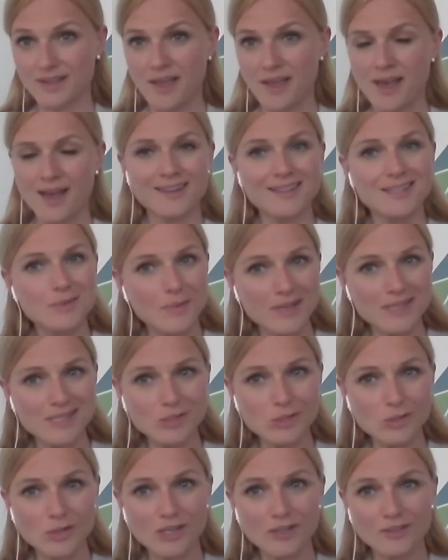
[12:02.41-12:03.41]
And it's amazing
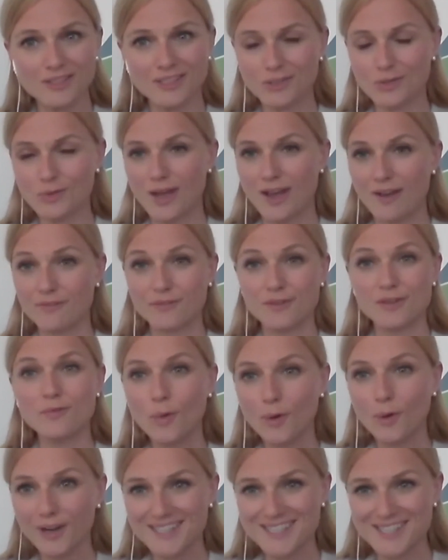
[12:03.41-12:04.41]
to hear that you have
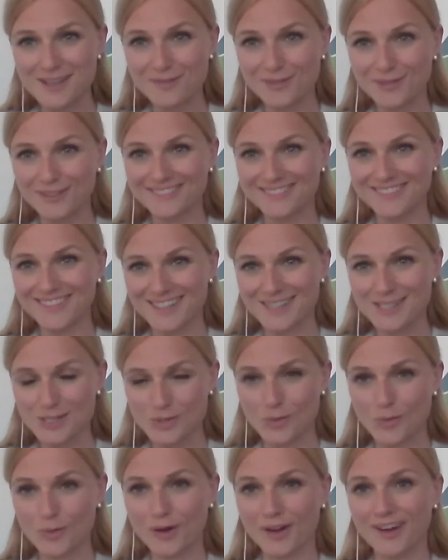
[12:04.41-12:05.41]
rewards even in
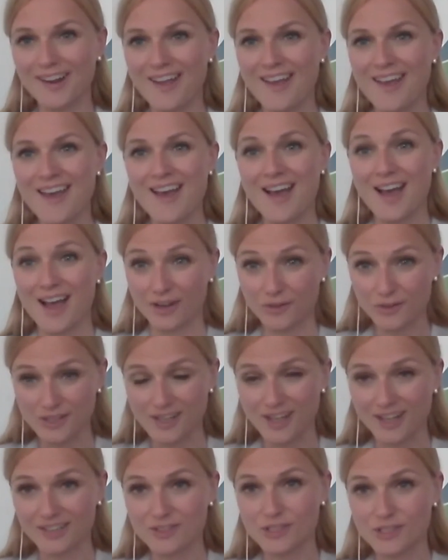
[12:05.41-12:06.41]
store.
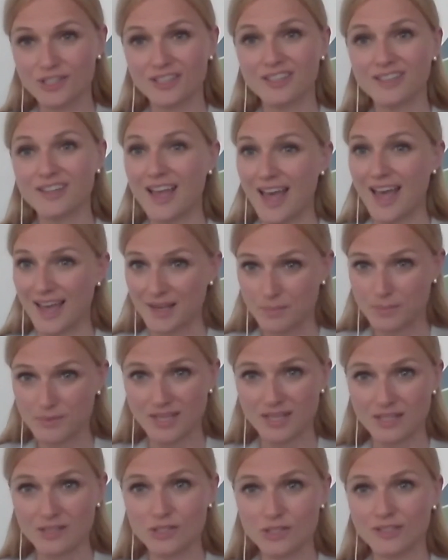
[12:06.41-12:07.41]
Agriculture,
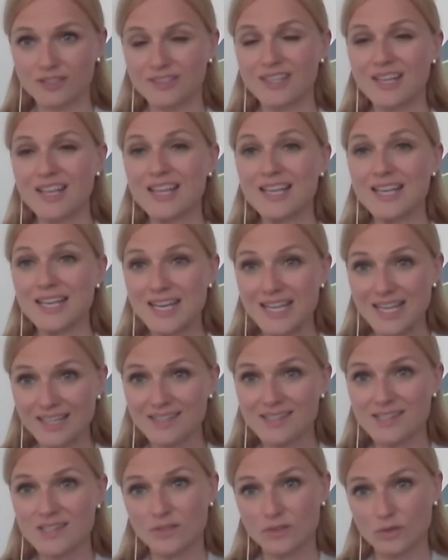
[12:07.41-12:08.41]
adaptation
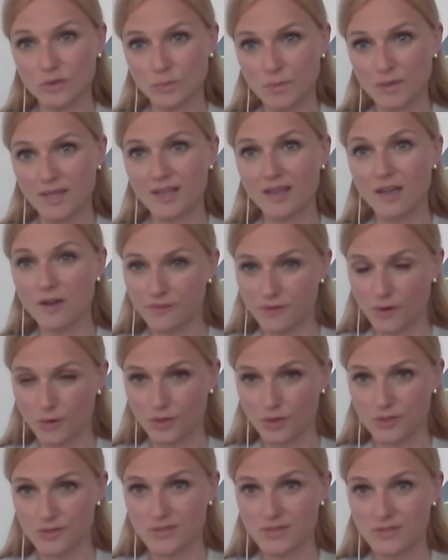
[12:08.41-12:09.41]
needs to be a
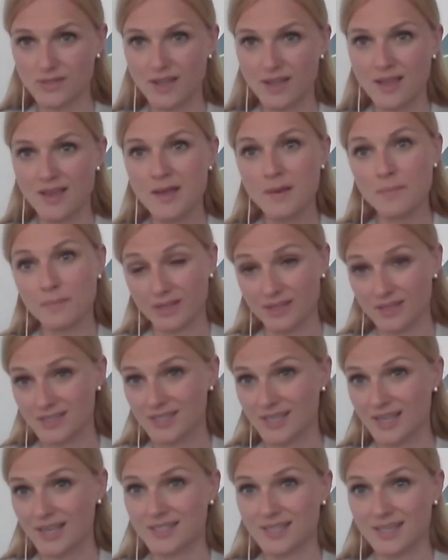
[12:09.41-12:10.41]
focus, because
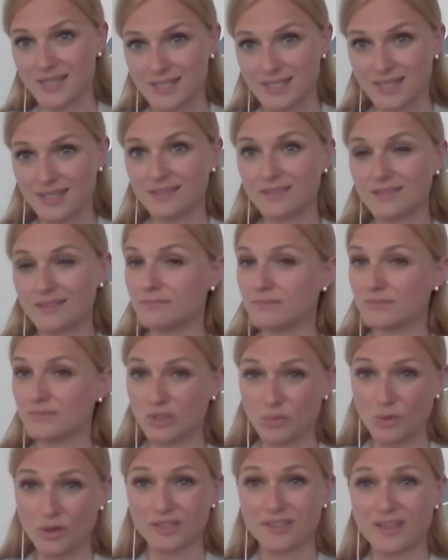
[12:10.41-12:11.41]
as I said, the
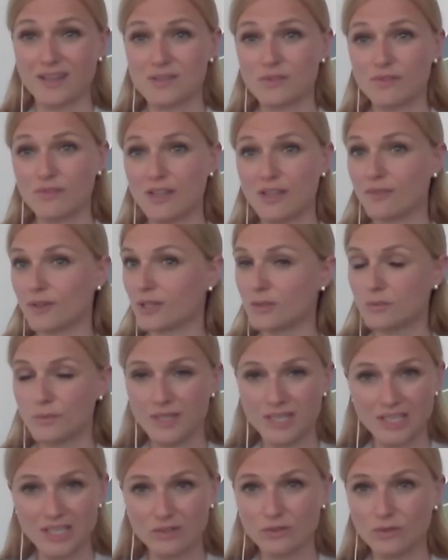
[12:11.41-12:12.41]
world has fever. We
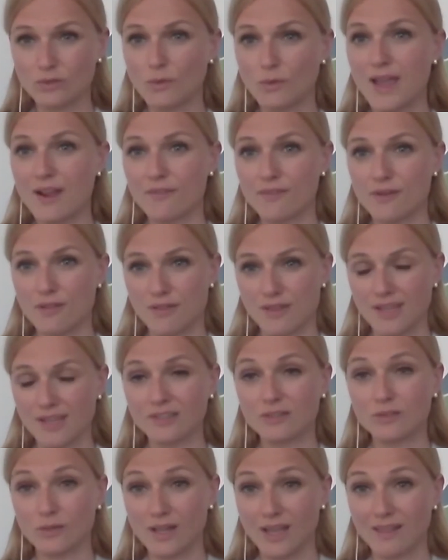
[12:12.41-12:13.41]
need to do everything
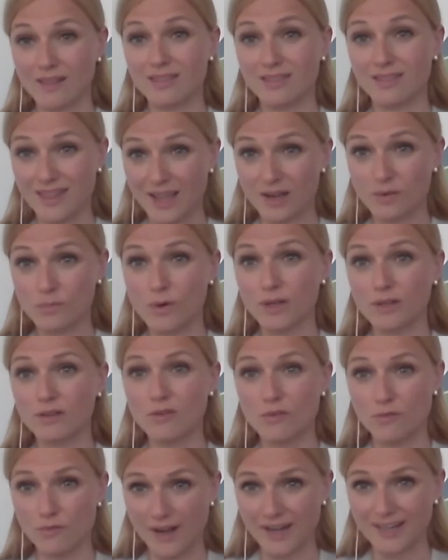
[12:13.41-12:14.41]
to get that one
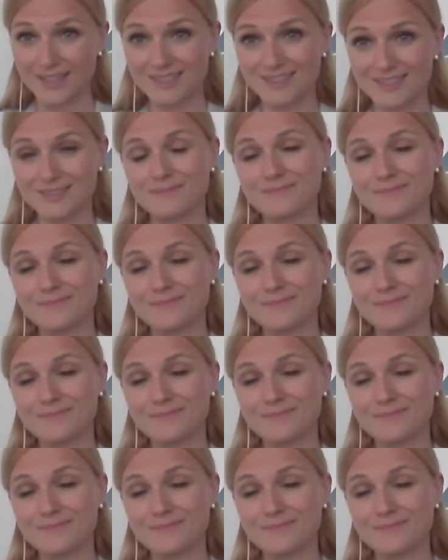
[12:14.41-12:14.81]
right.